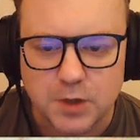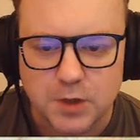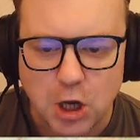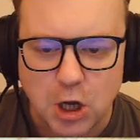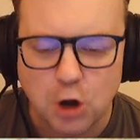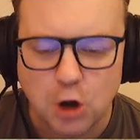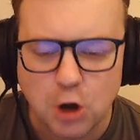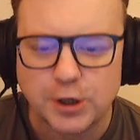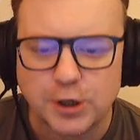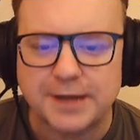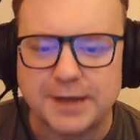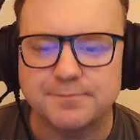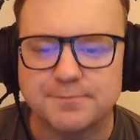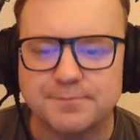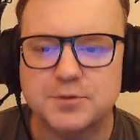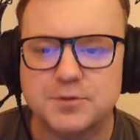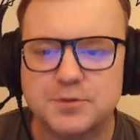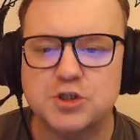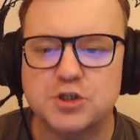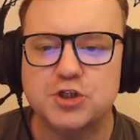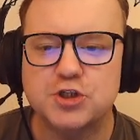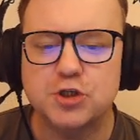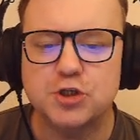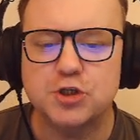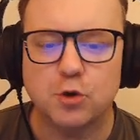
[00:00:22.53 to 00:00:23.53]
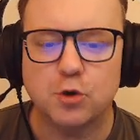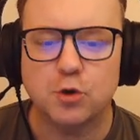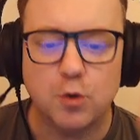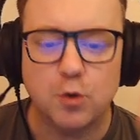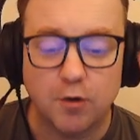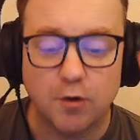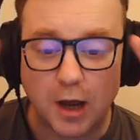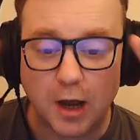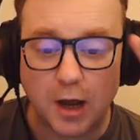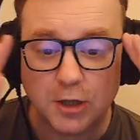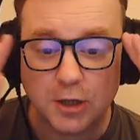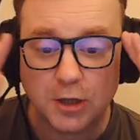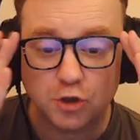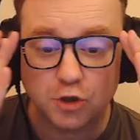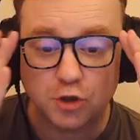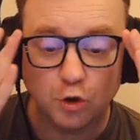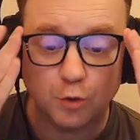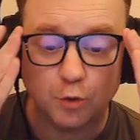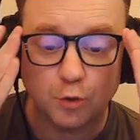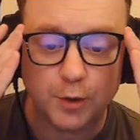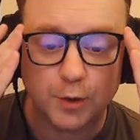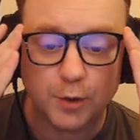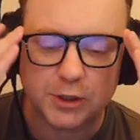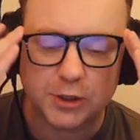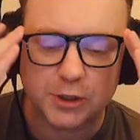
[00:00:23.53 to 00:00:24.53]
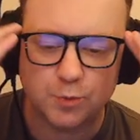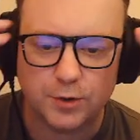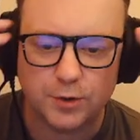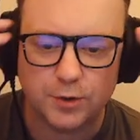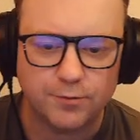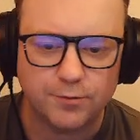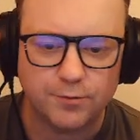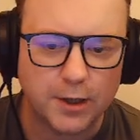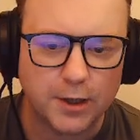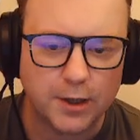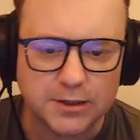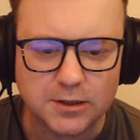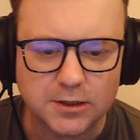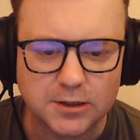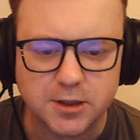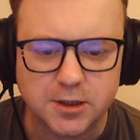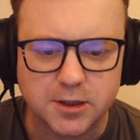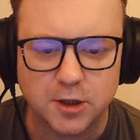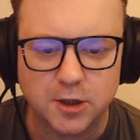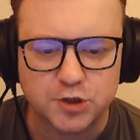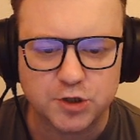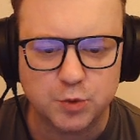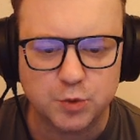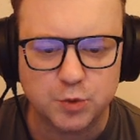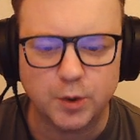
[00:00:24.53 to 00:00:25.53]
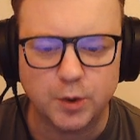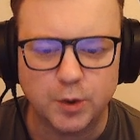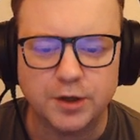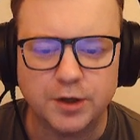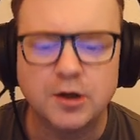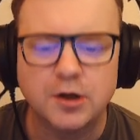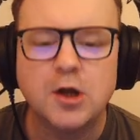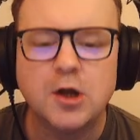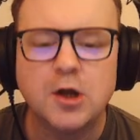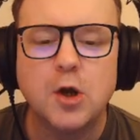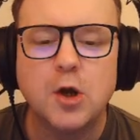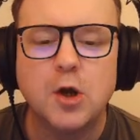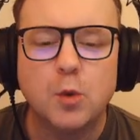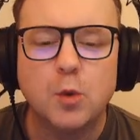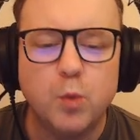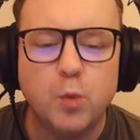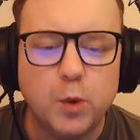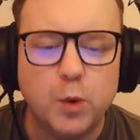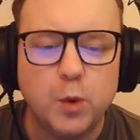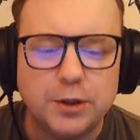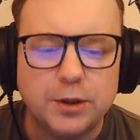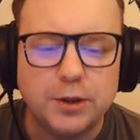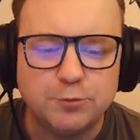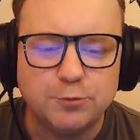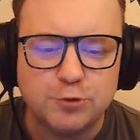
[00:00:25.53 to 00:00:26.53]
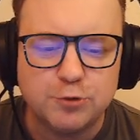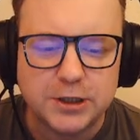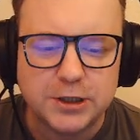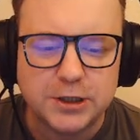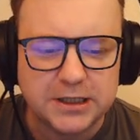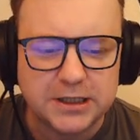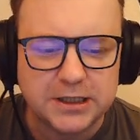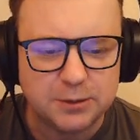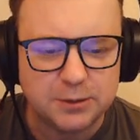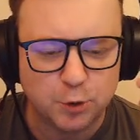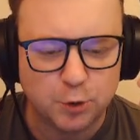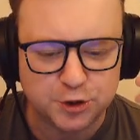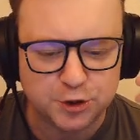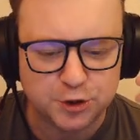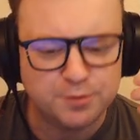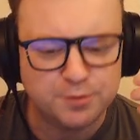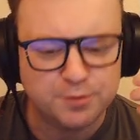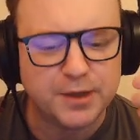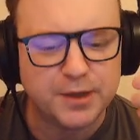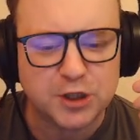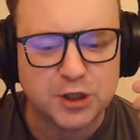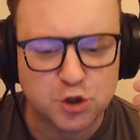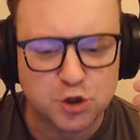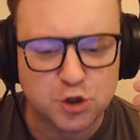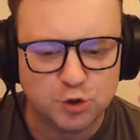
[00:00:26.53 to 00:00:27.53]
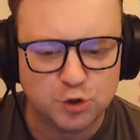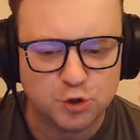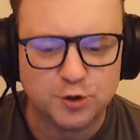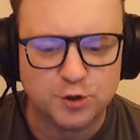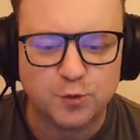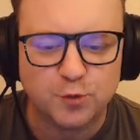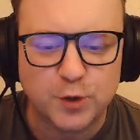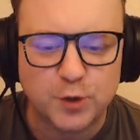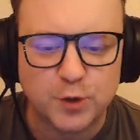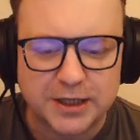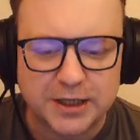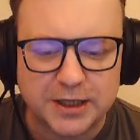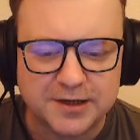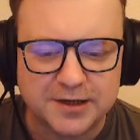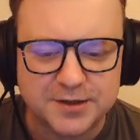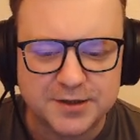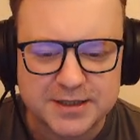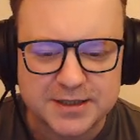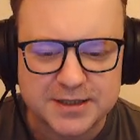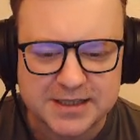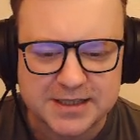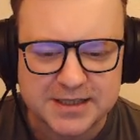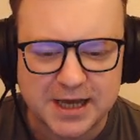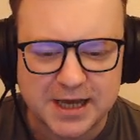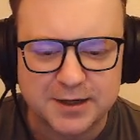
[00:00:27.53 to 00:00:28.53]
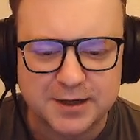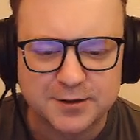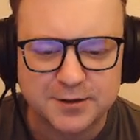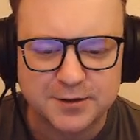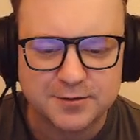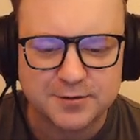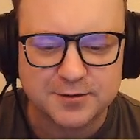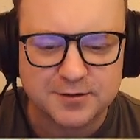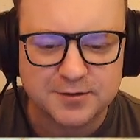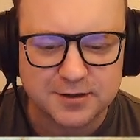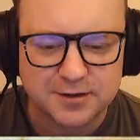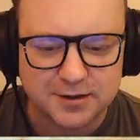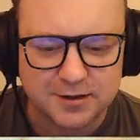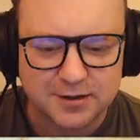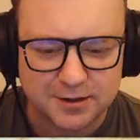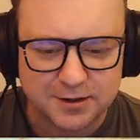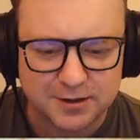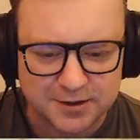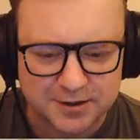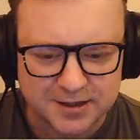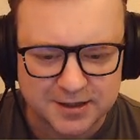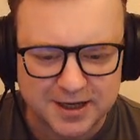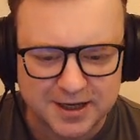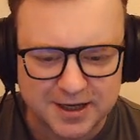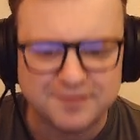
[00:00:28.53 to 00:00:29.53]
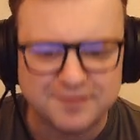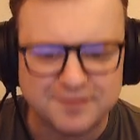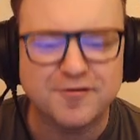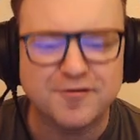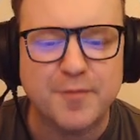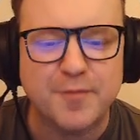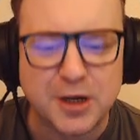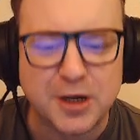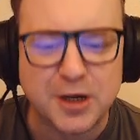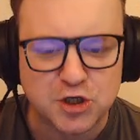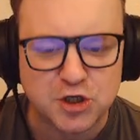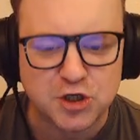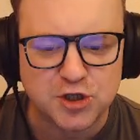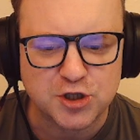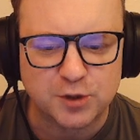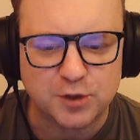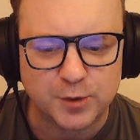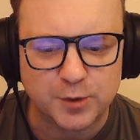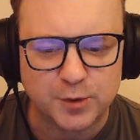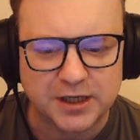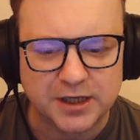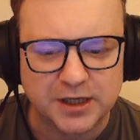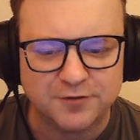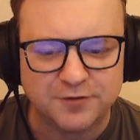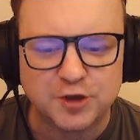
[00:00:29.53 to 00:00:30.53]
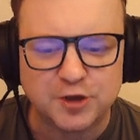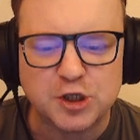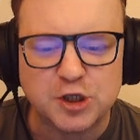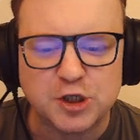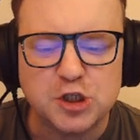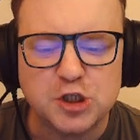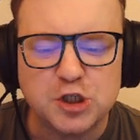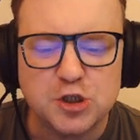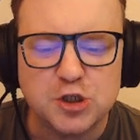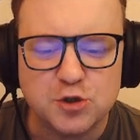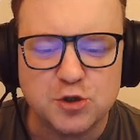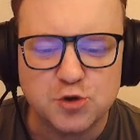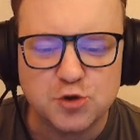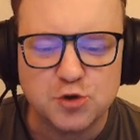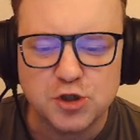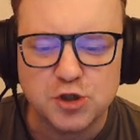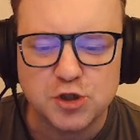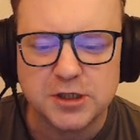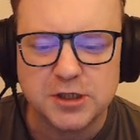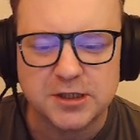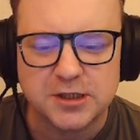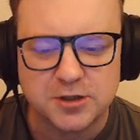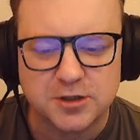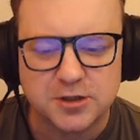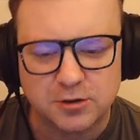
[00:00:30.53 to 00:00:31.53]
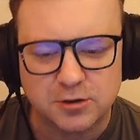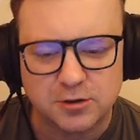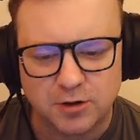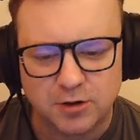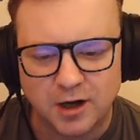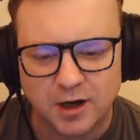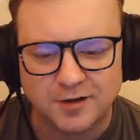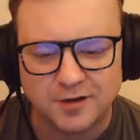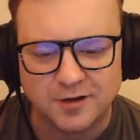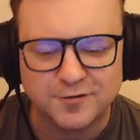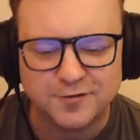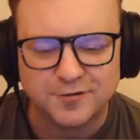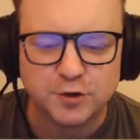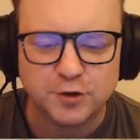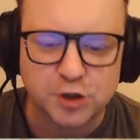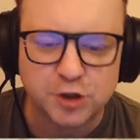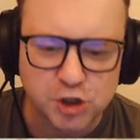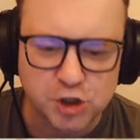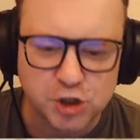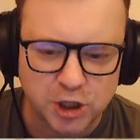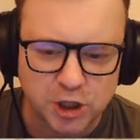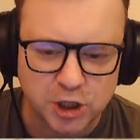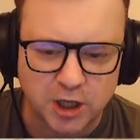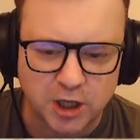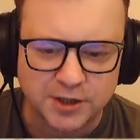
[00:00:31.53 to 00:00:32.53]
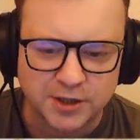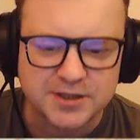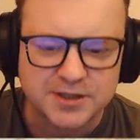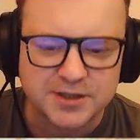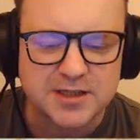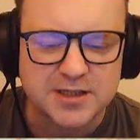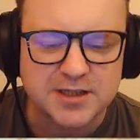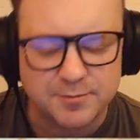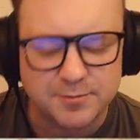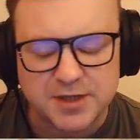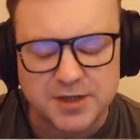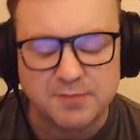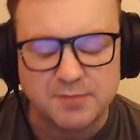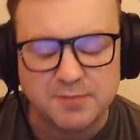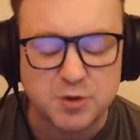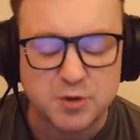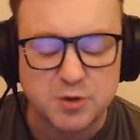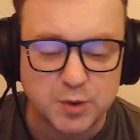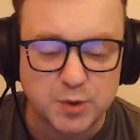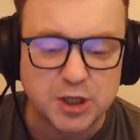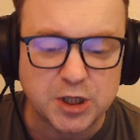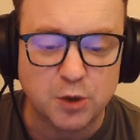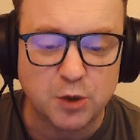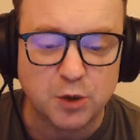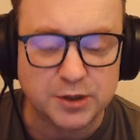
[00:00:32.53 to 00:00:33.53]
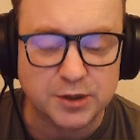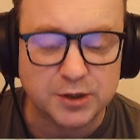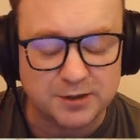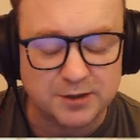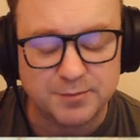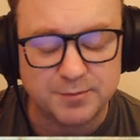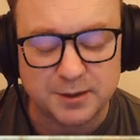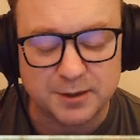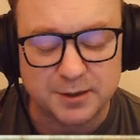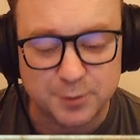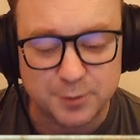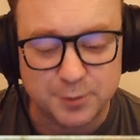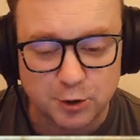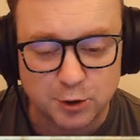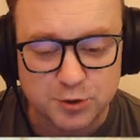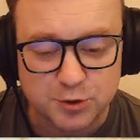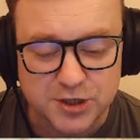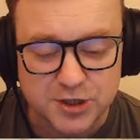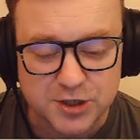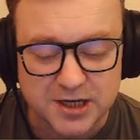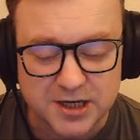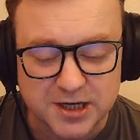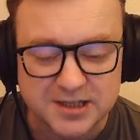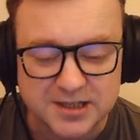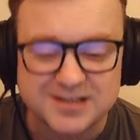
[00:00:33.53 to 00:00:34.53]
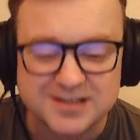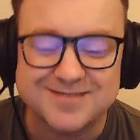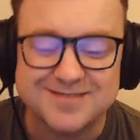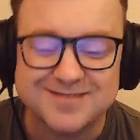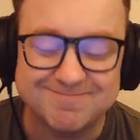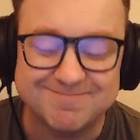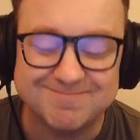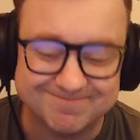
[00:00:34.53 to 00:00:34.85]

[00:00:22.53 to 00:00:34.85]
Okay, so as always with writing task 1, we really want to make sure that we understand the information that we're given. Usually it's a graph or a chart. Sometimes we know it can be a process.